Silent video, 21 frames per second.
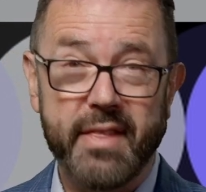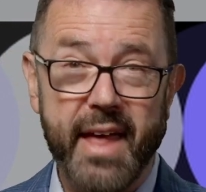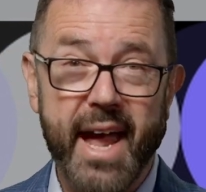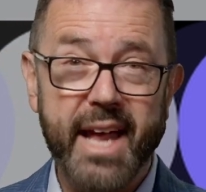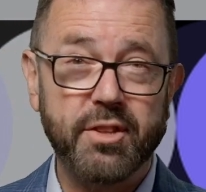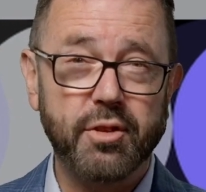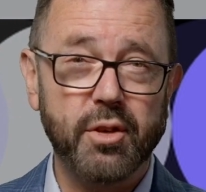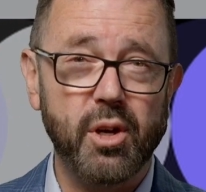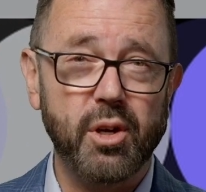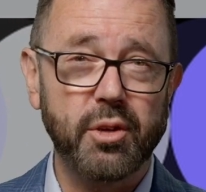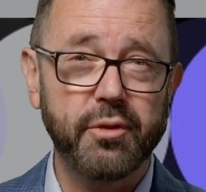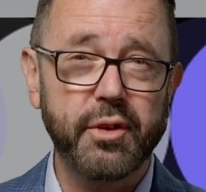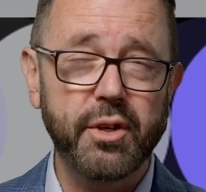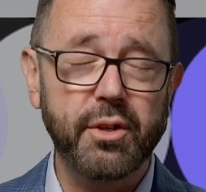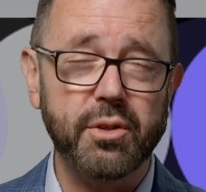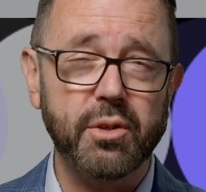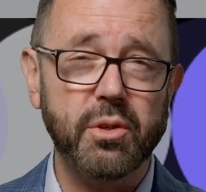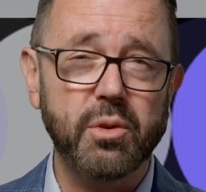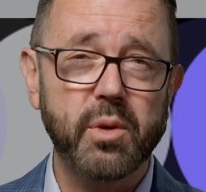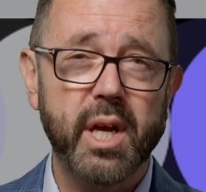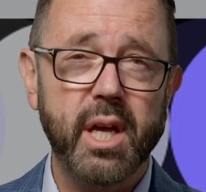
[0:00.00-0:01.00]
That's all
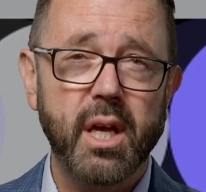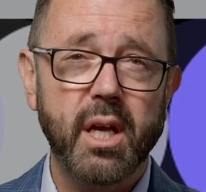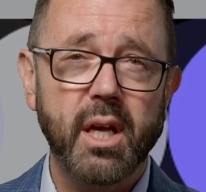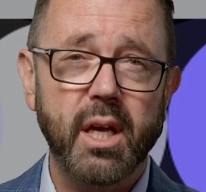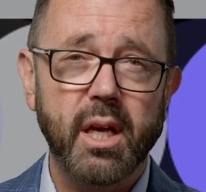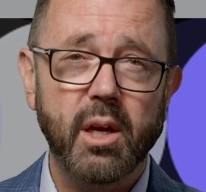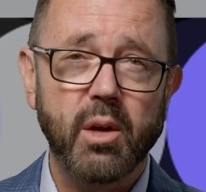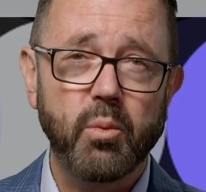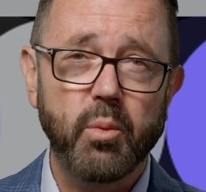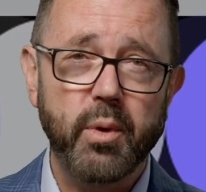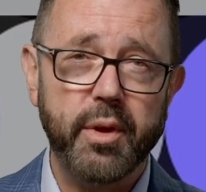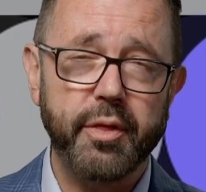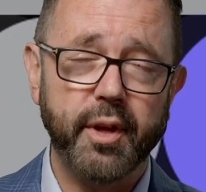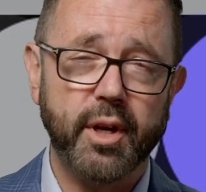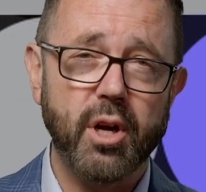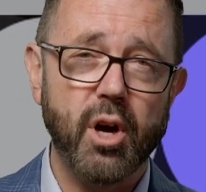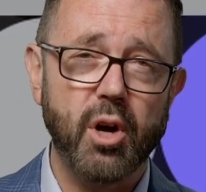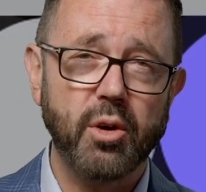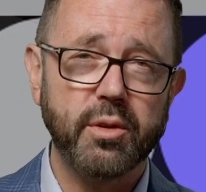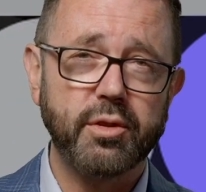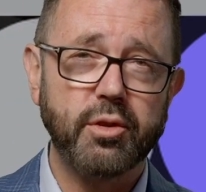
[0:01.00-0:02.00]
new with the
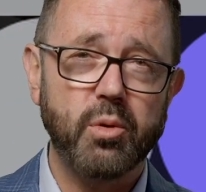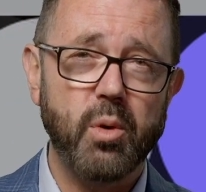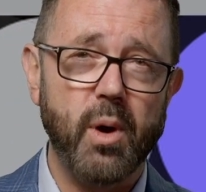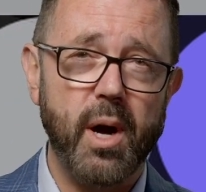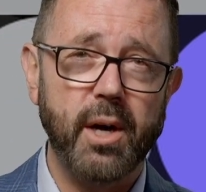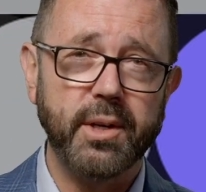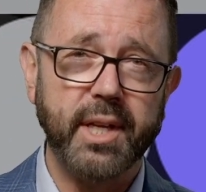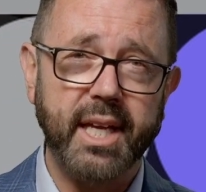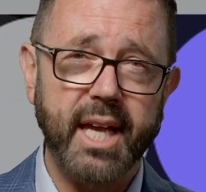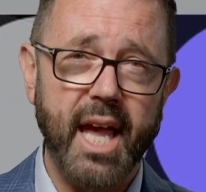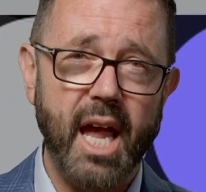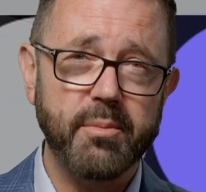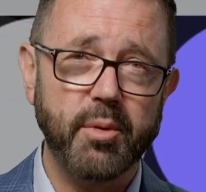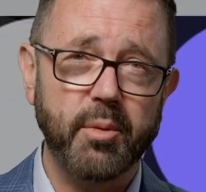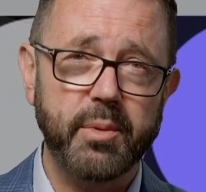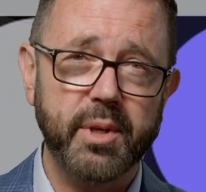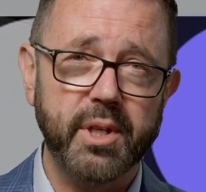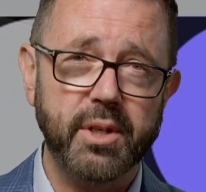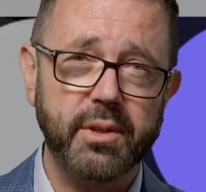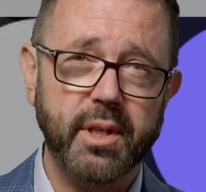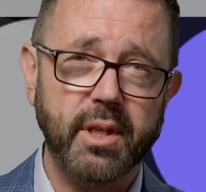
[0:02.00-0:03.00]
codeless quality
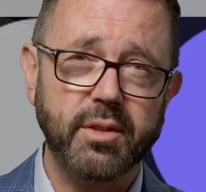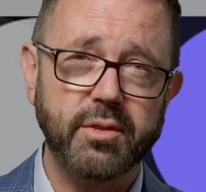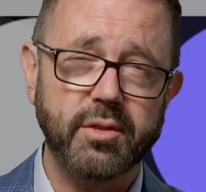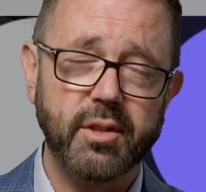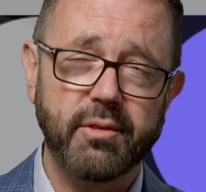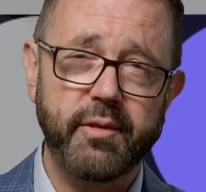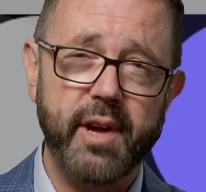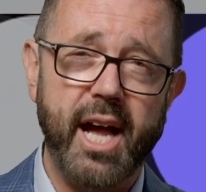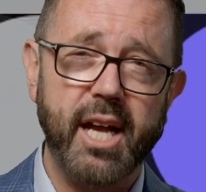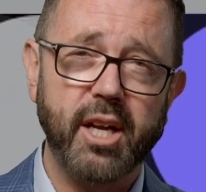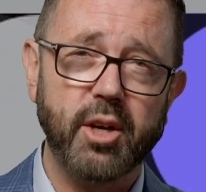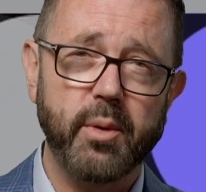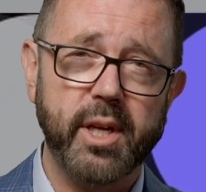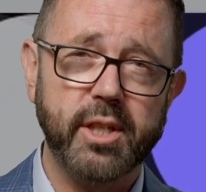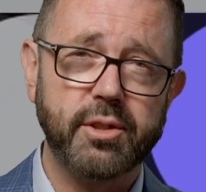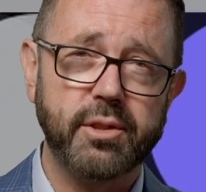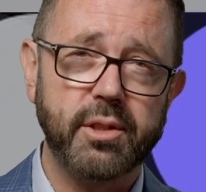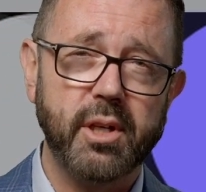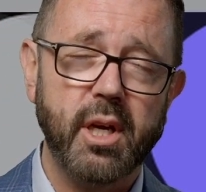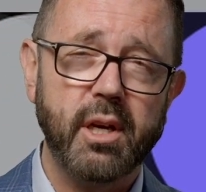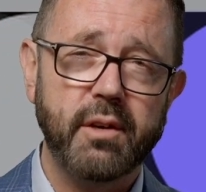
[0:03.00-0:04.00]
capabilities in
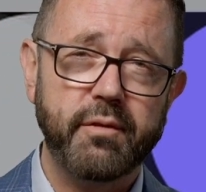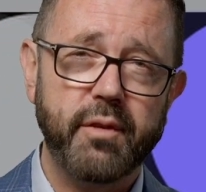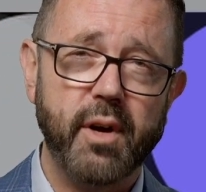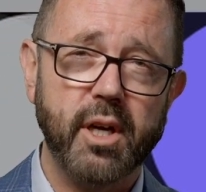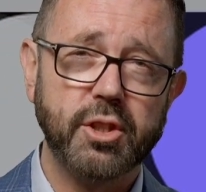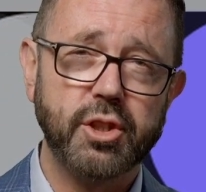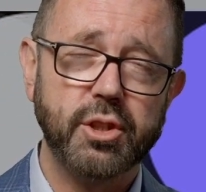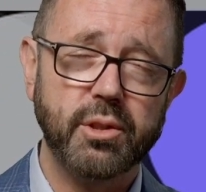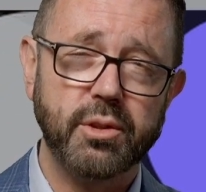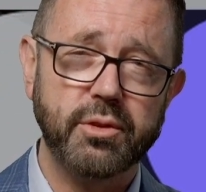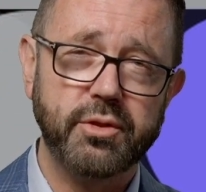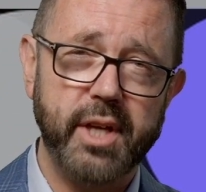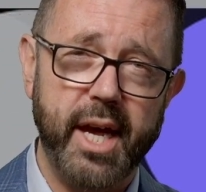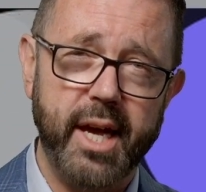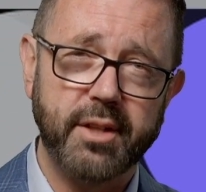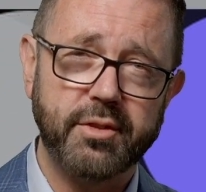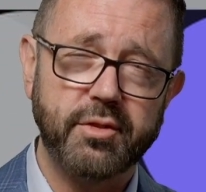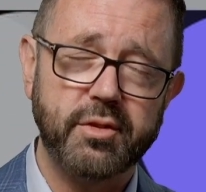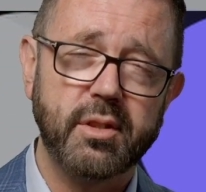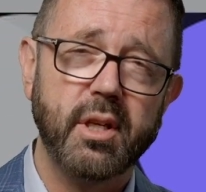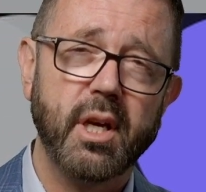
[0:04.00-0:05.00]
ValueEdge functional
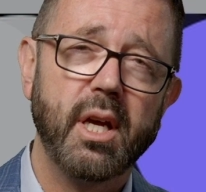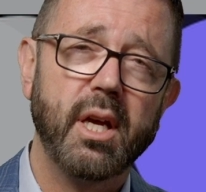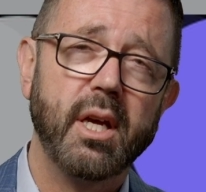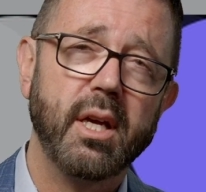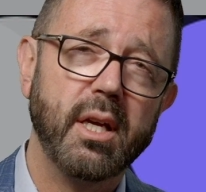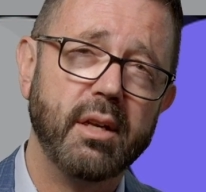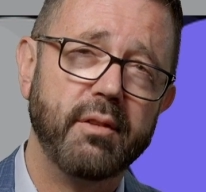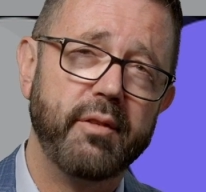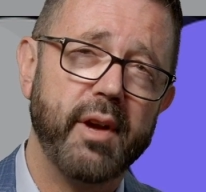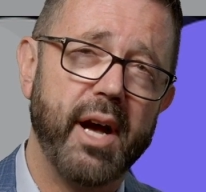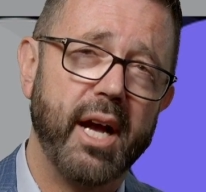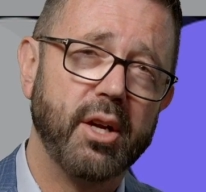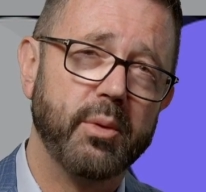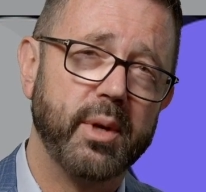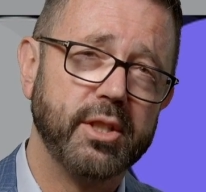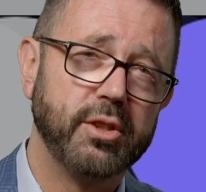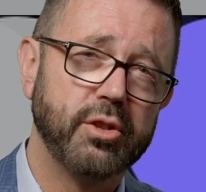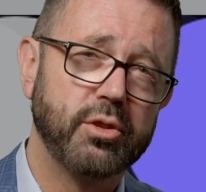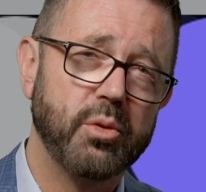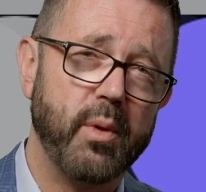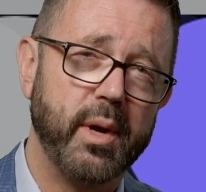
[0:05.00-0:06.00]
test in
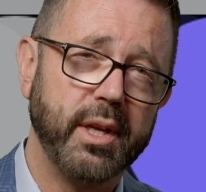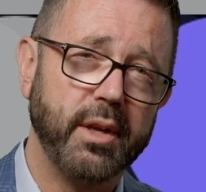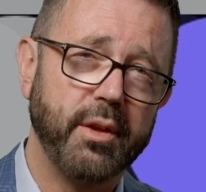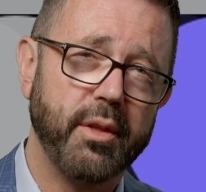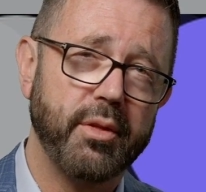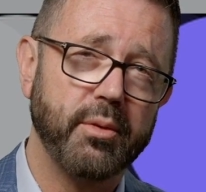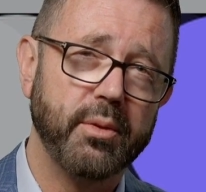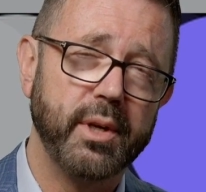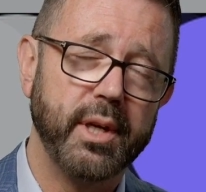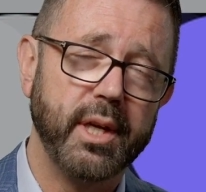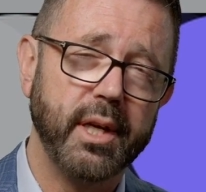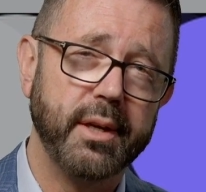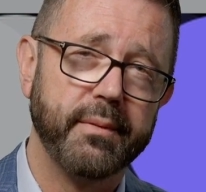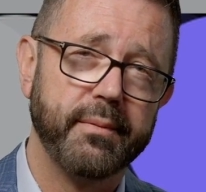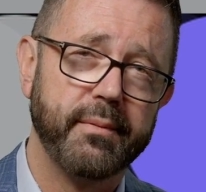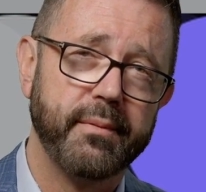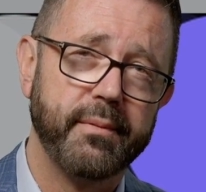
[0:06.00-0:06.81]
ValueEdge 23.